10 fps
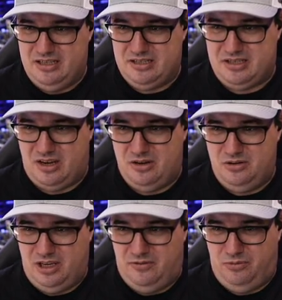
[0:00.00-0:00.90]

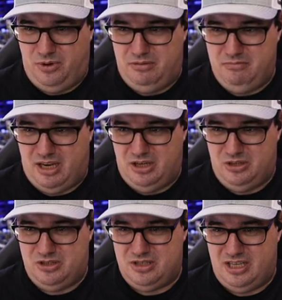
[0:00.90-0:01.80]
So if we
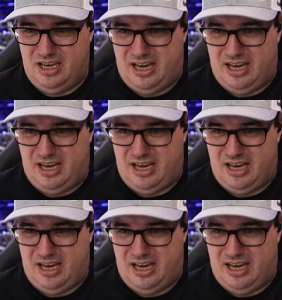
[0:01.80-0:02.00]
manage the